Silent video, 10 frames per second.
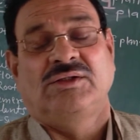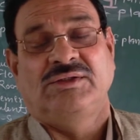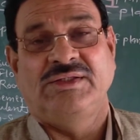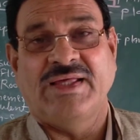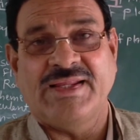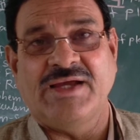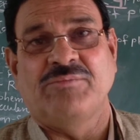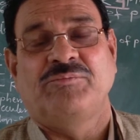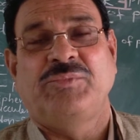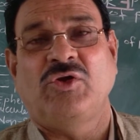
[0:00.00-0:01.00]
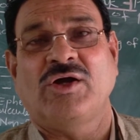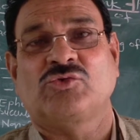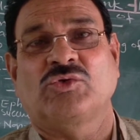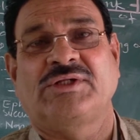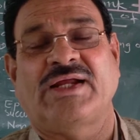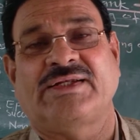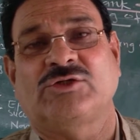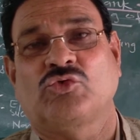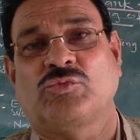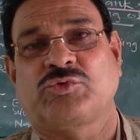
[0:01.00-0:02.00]
Nerium belongs to the
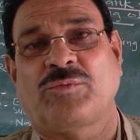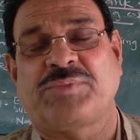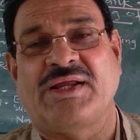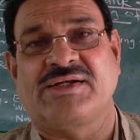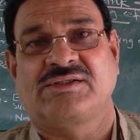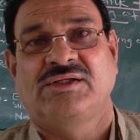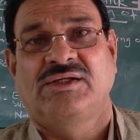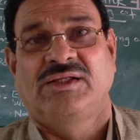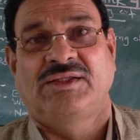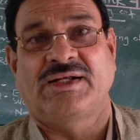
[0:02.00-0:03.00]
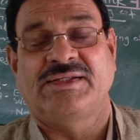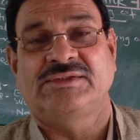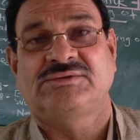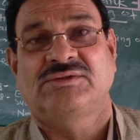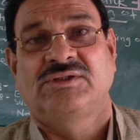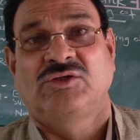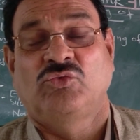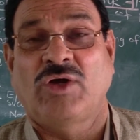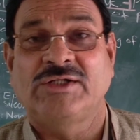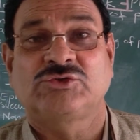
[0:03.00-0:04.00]
adjacent groups of plants, that is
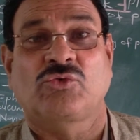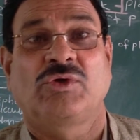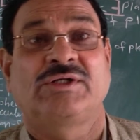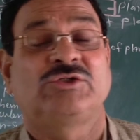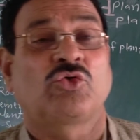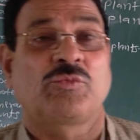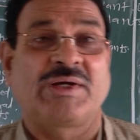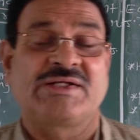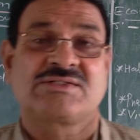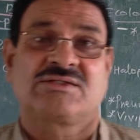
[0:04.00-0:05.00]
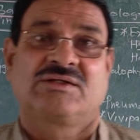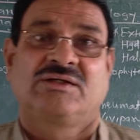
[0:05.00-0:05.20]
non-succulent xerophytes.